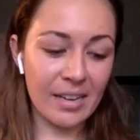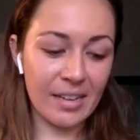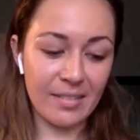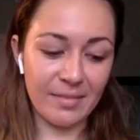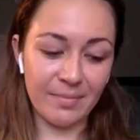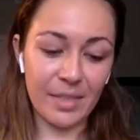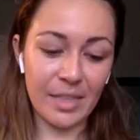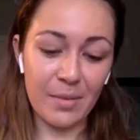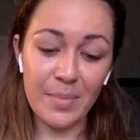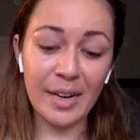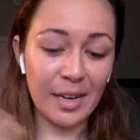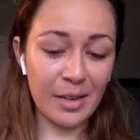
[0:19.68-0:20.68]
um, the
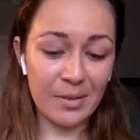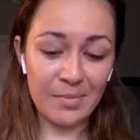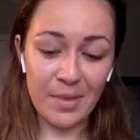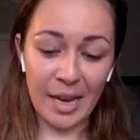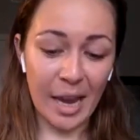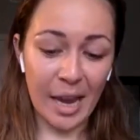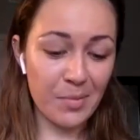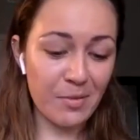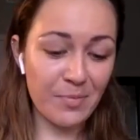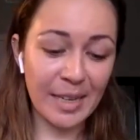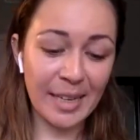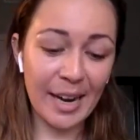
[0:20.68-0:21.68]
American Academy
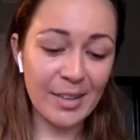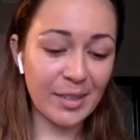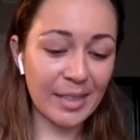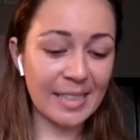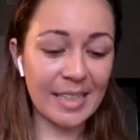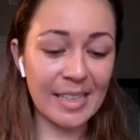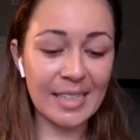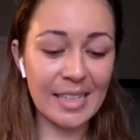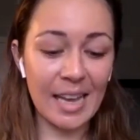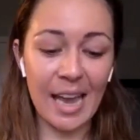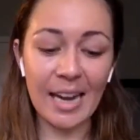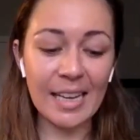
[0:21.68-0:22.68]
of Pediatrics says
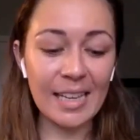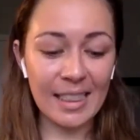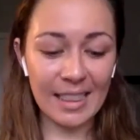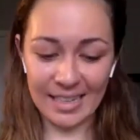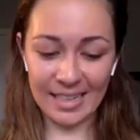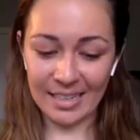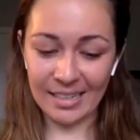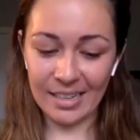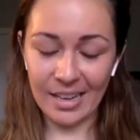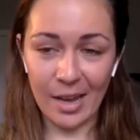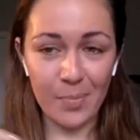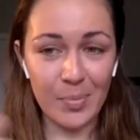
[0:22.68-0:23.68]

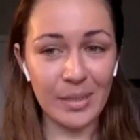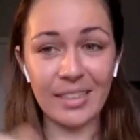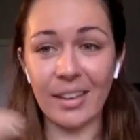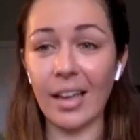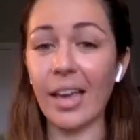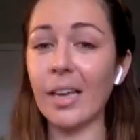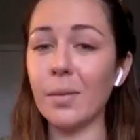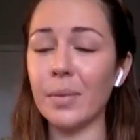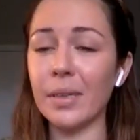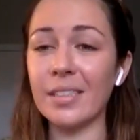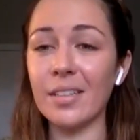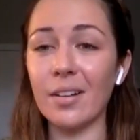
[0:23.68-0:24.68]
anything up until eight
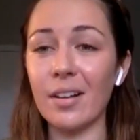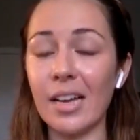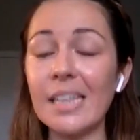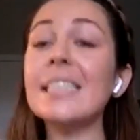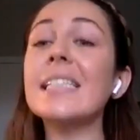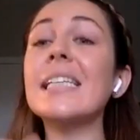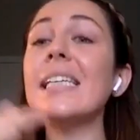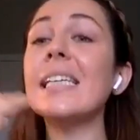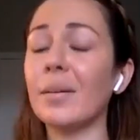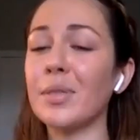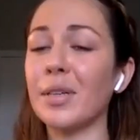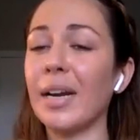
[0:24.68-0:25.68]
months,
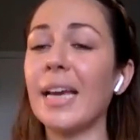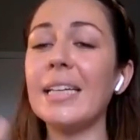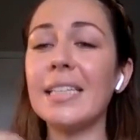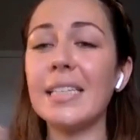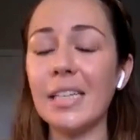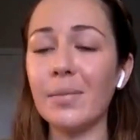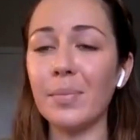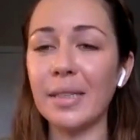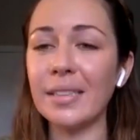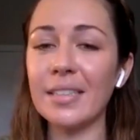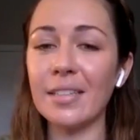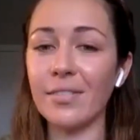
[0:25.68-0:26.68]
18, I'm sorry, 18
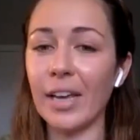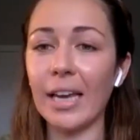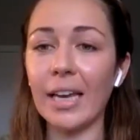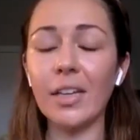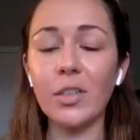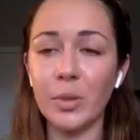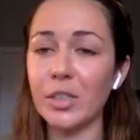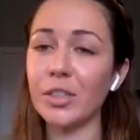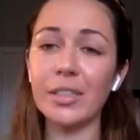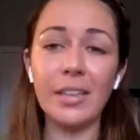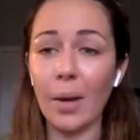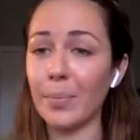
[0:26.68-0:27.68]
months of age, we
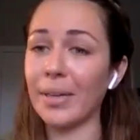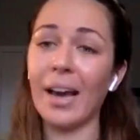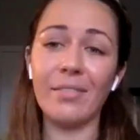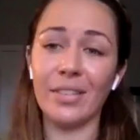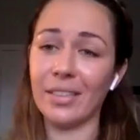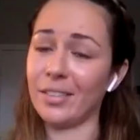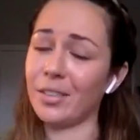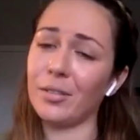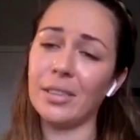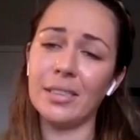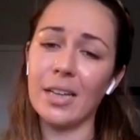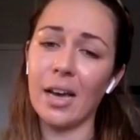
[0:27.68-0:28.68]
should not be having
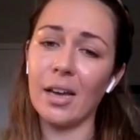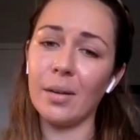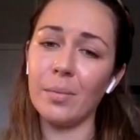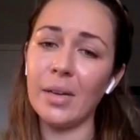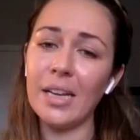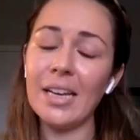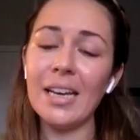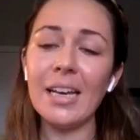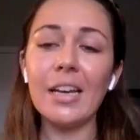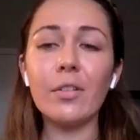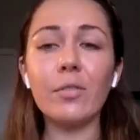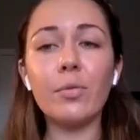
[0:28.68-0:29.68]
screen time.
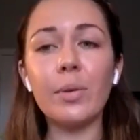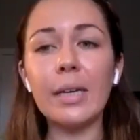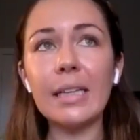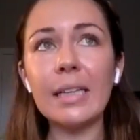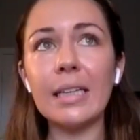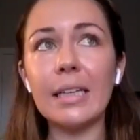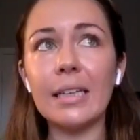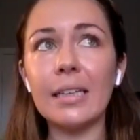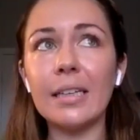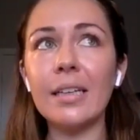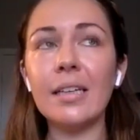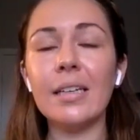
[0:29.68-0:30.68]
It
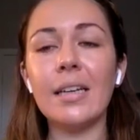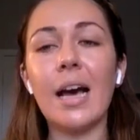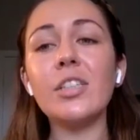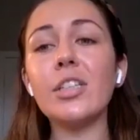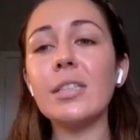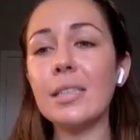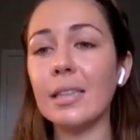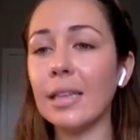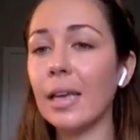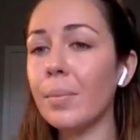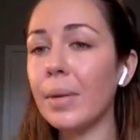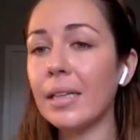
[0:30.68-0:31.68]
really not just
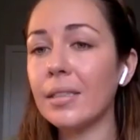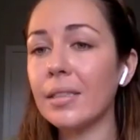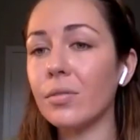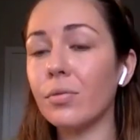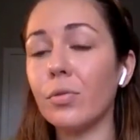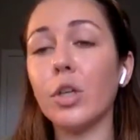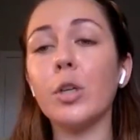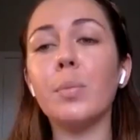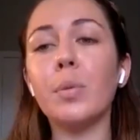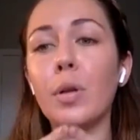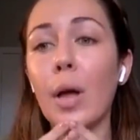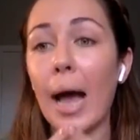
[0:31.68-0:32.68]
limits
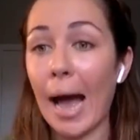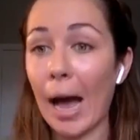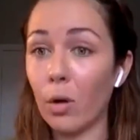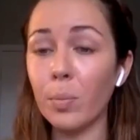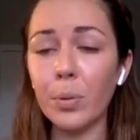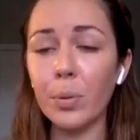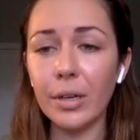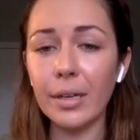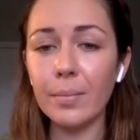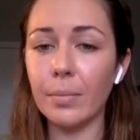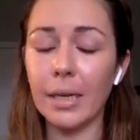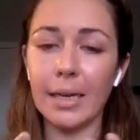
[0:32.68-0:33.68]
verbal
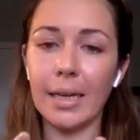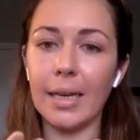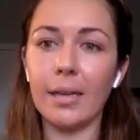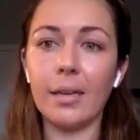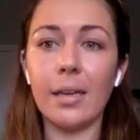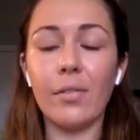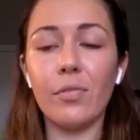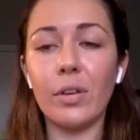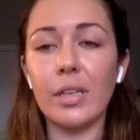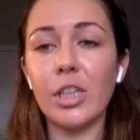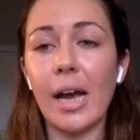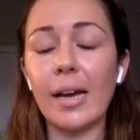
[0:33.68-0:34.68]
output, meaning if
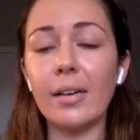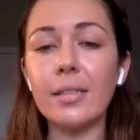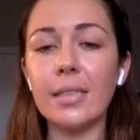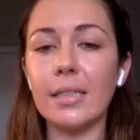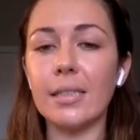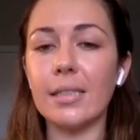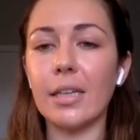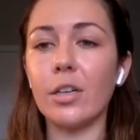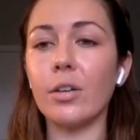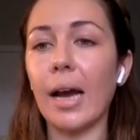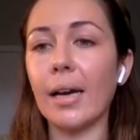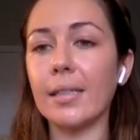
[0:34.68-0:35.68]
a child is
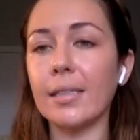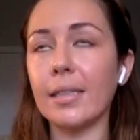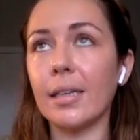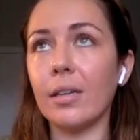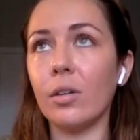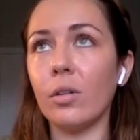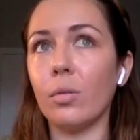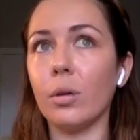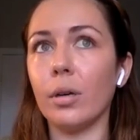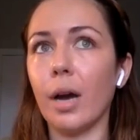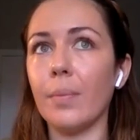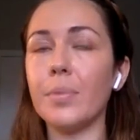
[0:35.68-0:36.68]
interacting
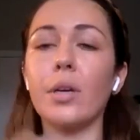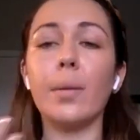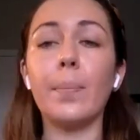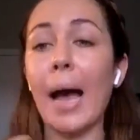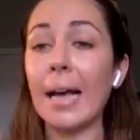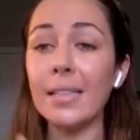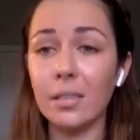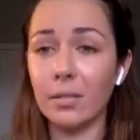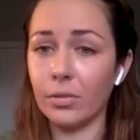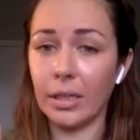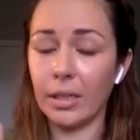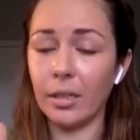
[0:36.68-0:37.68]
or, I'm sorry,
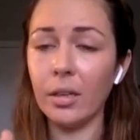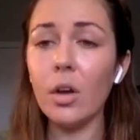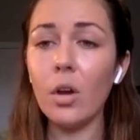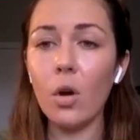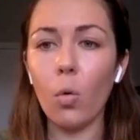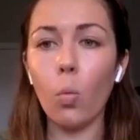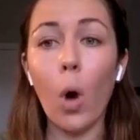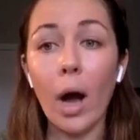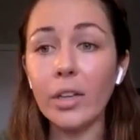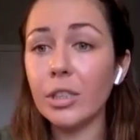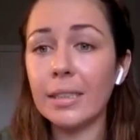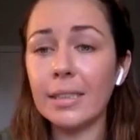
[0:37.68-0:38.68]
passively
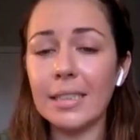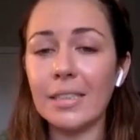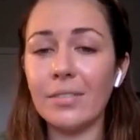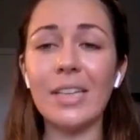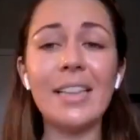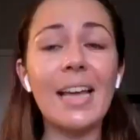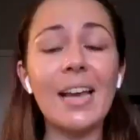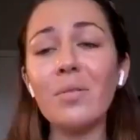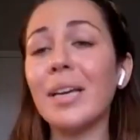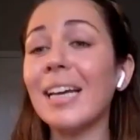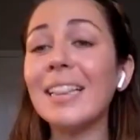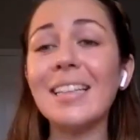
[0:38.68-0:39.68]
watching TV, they
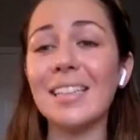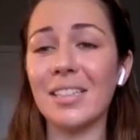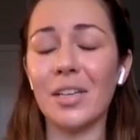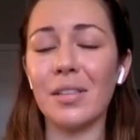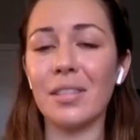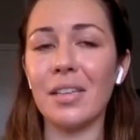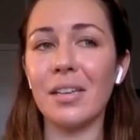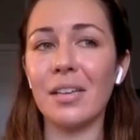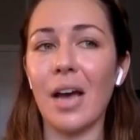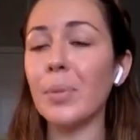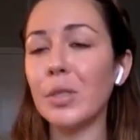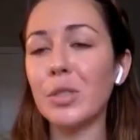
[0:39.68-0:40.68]
don't get the,
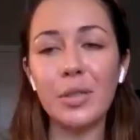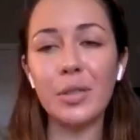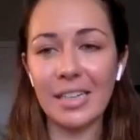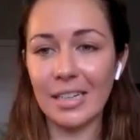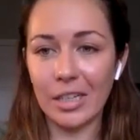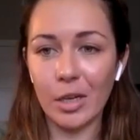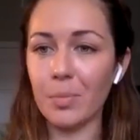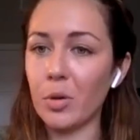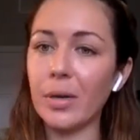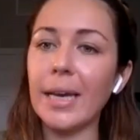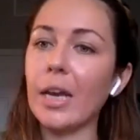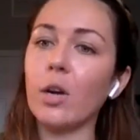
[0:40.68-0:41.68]
the opportunity to
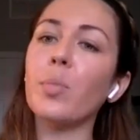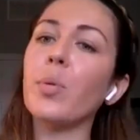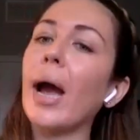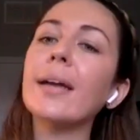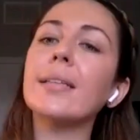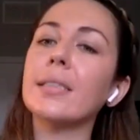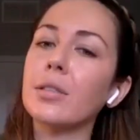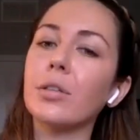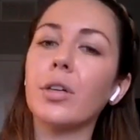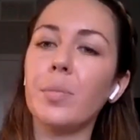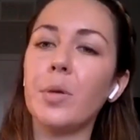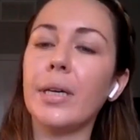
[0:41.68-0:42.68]
communicate or practice
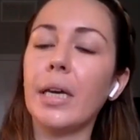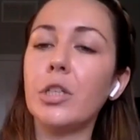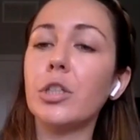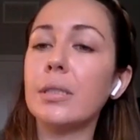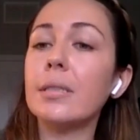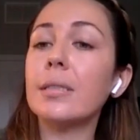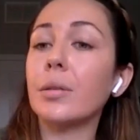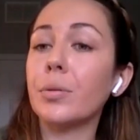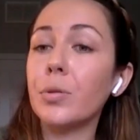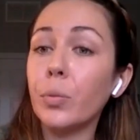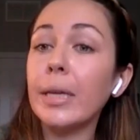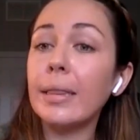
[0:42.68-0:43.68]
their communication
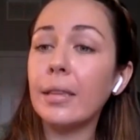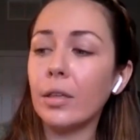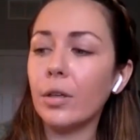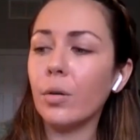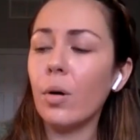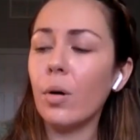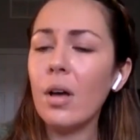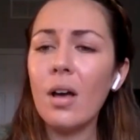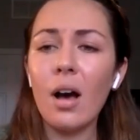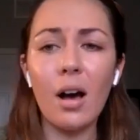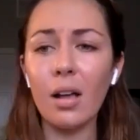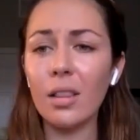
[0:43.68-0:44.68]
skills with you.
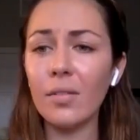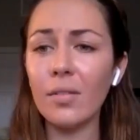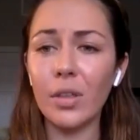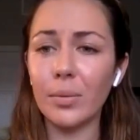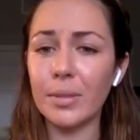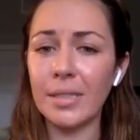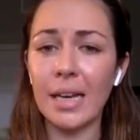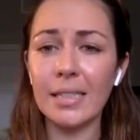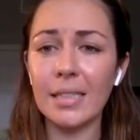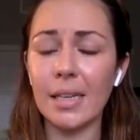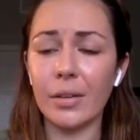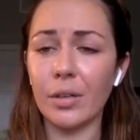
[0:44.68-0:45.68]
All of those
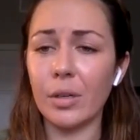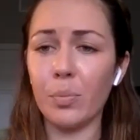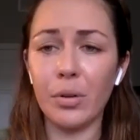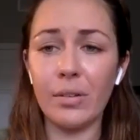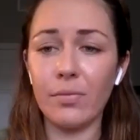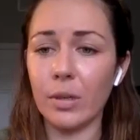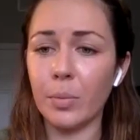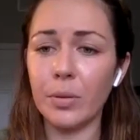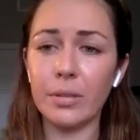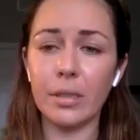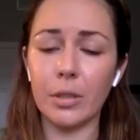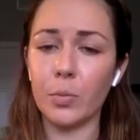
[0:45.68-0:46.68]
necessary pre
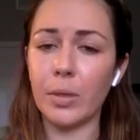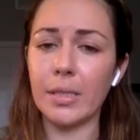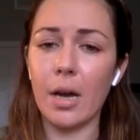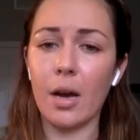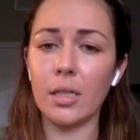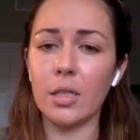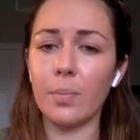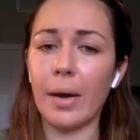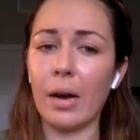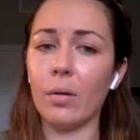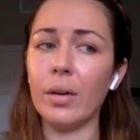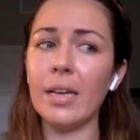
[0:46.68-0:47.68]
verbal skills we talked
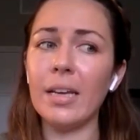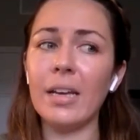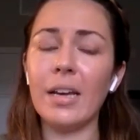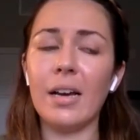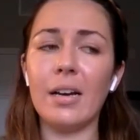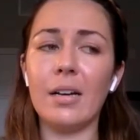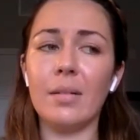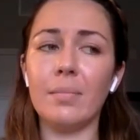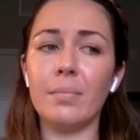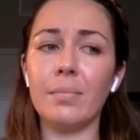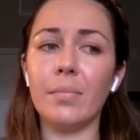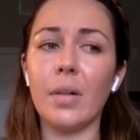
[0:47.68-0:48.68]
about
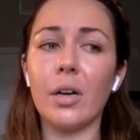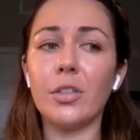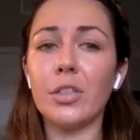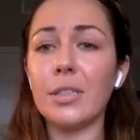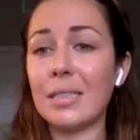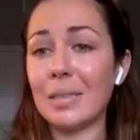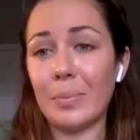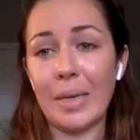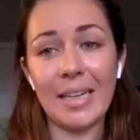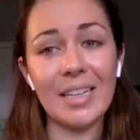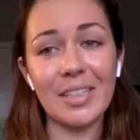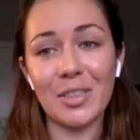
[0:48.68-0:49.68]
um, are just
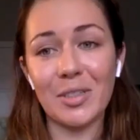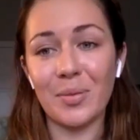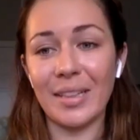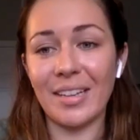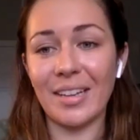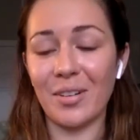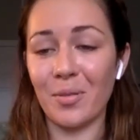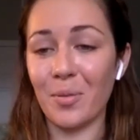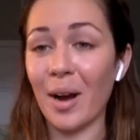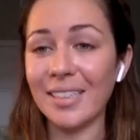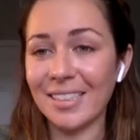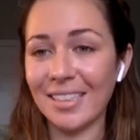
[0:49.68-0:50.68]
diminished when they're
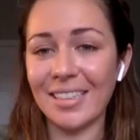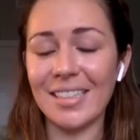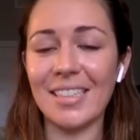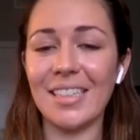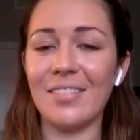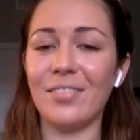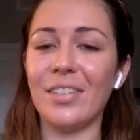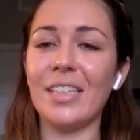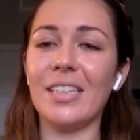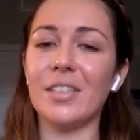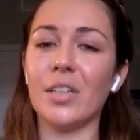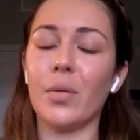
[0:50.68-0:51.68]
watching
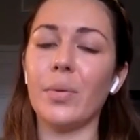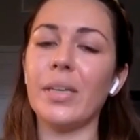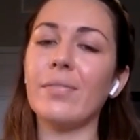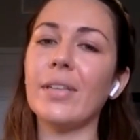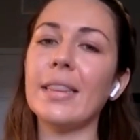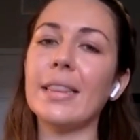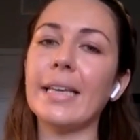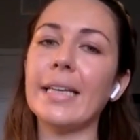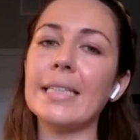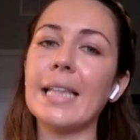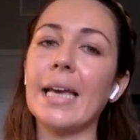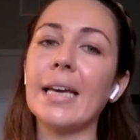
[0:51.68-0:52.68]
TV. So even
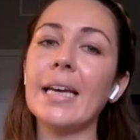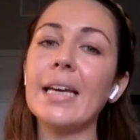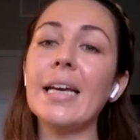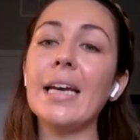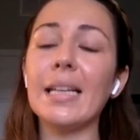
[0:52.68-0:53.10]
things like